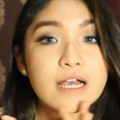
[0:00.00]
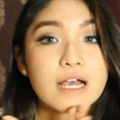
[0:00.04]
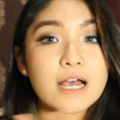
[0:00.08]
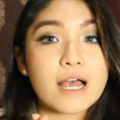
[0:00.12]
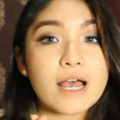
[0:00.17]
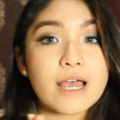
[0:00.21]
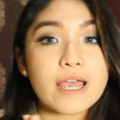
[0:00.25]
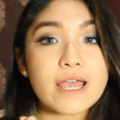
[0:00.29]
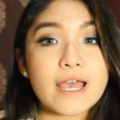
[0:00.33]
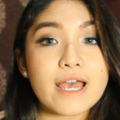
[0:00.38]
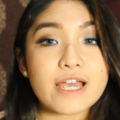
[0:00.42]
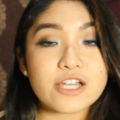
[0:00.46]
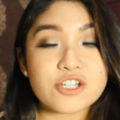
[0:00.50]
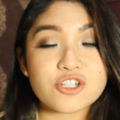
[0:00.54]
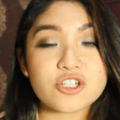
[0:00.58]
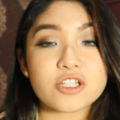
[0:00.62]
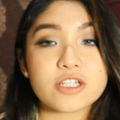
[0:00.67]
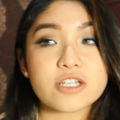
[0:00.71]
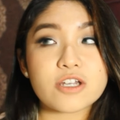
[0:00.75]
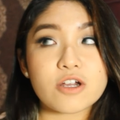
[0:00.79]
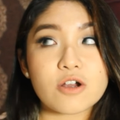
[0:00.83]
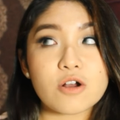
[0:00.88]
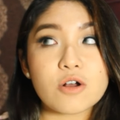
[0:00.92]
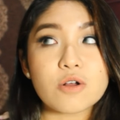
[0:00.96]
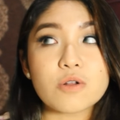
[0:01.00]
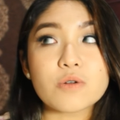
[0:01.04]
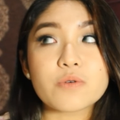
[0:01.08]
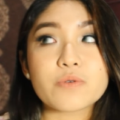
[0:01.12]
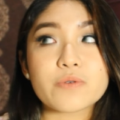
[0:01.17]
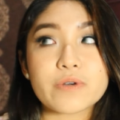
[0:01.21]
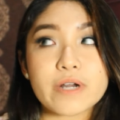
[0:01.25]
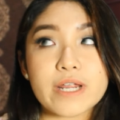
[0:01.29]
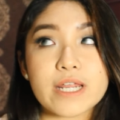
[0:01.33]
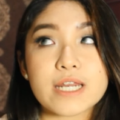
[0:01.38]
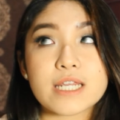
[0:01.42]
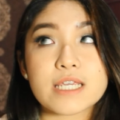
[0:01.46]
I actually
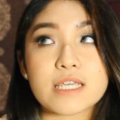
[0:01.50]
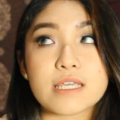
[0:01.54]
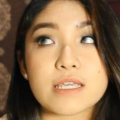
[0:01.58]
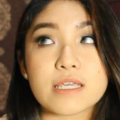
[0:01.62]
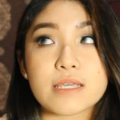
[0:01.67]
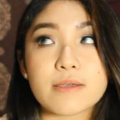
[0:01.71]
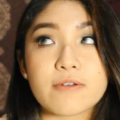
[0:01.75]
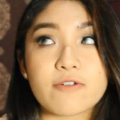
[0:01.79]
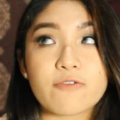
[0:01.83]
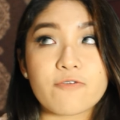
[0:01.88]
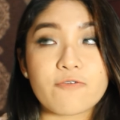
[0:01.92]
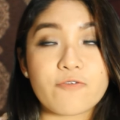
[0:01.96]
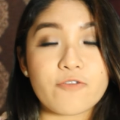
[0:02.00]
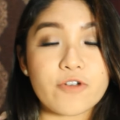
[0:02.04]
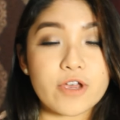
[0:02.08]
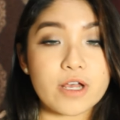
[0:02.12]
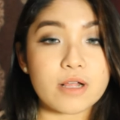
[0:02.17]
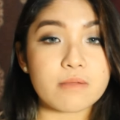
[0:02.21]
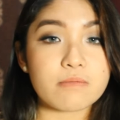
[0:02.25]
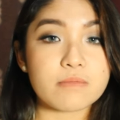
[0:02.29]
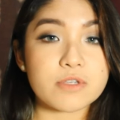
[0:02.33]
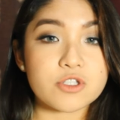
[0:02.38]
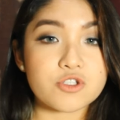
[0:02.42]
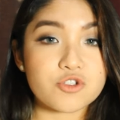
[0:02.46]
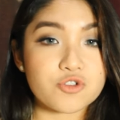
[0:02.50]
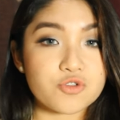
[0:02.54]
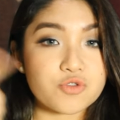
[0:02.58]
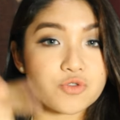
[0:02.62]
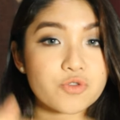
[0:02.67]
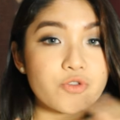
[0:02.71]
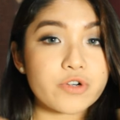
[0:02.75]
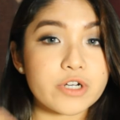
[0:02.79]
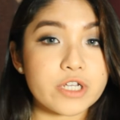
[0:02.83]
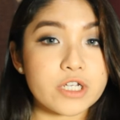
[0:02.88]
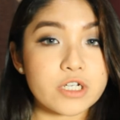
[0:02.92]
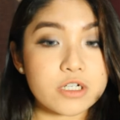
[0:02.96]
already filmed a
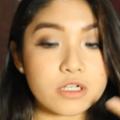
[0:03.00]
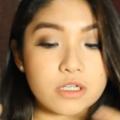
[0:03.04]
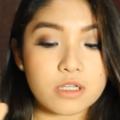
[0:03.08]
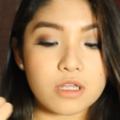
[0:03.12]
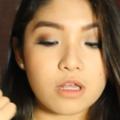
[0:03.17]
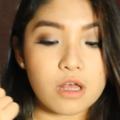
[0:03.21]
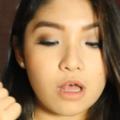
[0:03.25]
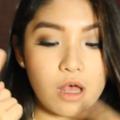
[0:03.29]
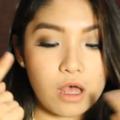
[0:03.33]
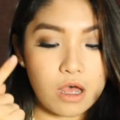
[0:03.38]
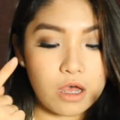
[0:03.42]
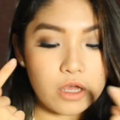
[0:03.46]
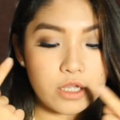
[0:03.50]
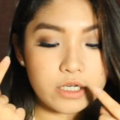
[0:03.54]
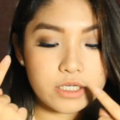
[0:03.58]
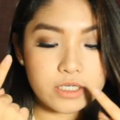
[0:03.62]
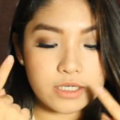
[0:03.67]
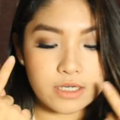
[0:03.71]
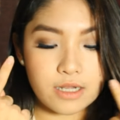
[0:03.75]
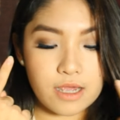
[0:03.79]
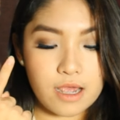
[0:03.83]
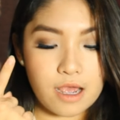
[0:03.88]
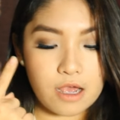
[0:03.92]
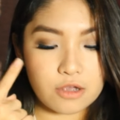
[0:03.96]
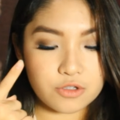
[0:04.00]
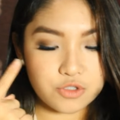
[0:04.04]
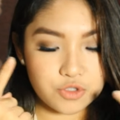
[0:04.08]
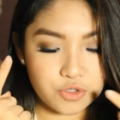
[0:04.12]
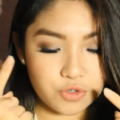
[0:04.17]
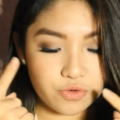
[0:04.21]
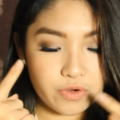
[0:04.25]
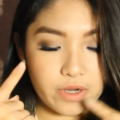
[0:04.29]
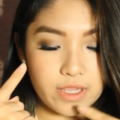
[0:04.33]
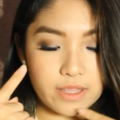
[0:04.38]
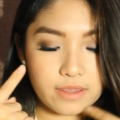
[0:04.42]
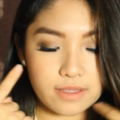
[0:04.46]
tutorial on how to
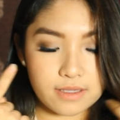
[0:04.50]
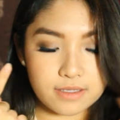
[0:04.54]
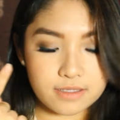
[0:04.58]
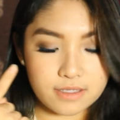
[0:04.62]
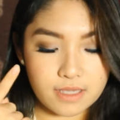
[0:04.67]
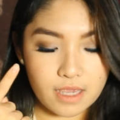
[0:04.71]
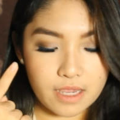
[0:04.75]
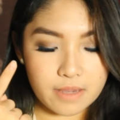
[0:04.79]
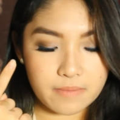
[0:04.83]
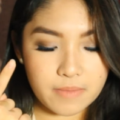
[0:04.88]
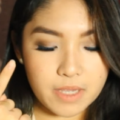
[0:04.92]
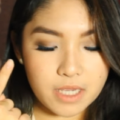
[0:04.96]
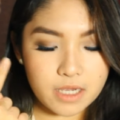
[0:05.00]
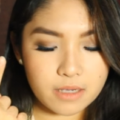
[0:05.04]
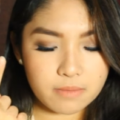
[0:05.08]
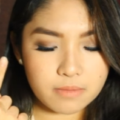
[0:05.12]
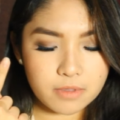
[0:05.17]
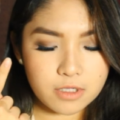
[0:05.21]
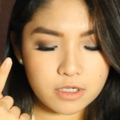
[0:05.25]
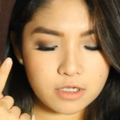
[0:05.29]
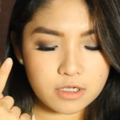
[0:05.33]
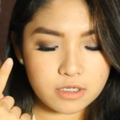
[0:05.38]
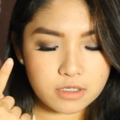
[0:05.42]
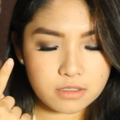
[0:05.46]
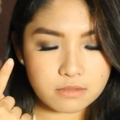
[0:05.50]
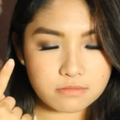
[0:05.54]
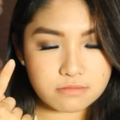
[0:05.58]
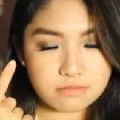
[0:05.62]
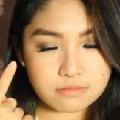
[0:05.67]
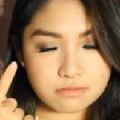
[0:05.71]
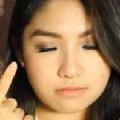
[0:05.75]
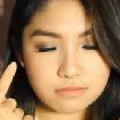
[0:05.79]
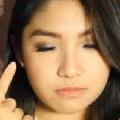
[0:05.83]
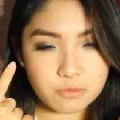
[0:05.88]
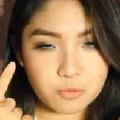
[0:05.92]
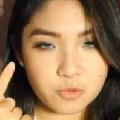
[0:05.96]
create this eye makeup look
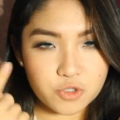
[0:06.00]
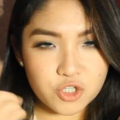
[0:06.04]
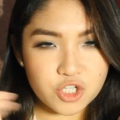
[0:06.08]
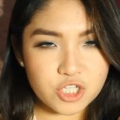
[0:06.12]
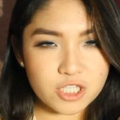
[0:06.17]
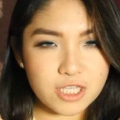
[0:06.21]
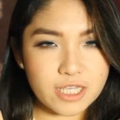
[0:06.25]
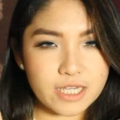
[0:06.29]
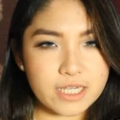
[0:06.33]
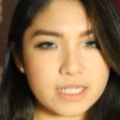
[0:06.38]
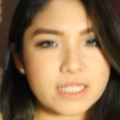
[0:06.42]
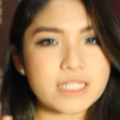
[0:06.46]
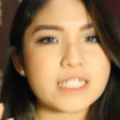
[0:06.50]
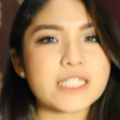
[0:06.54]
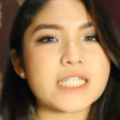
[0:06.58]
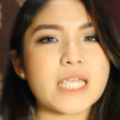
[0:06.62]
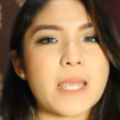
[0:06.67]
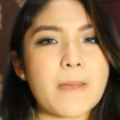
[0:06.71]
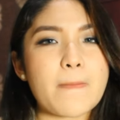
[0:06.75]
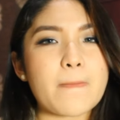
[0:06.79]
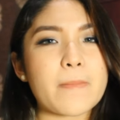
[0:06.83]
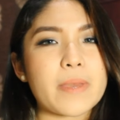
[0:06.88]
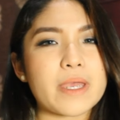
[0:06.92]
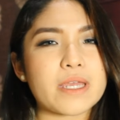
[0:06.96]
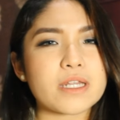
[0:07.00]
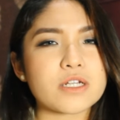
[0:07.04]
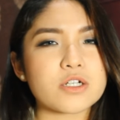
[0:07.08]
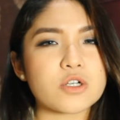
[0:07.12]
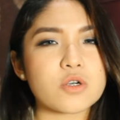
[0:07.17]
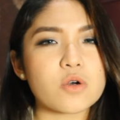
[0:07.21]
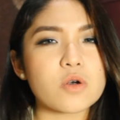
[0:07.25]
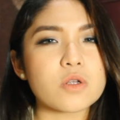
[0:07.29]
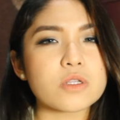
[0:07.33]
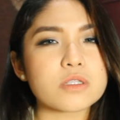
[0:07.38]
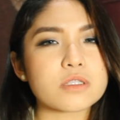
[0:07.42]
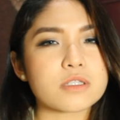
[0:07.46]
which is like a champagne
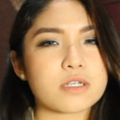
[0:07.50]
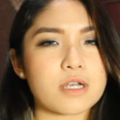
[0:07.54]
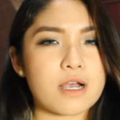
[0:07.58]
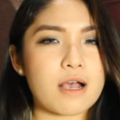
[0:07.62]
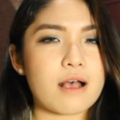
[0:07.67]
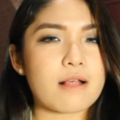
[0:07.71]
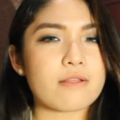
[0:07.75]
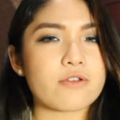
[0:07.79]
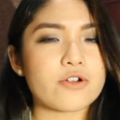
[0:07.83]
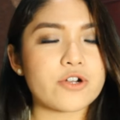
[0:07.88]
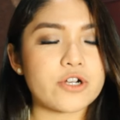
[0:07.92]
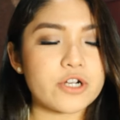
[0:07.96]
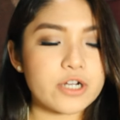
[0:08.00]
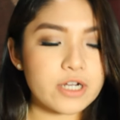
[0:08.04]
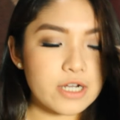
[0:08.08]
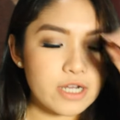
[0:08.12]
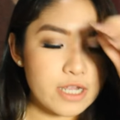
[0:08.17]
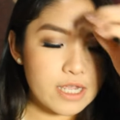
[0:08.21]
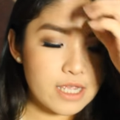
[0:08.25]
gold color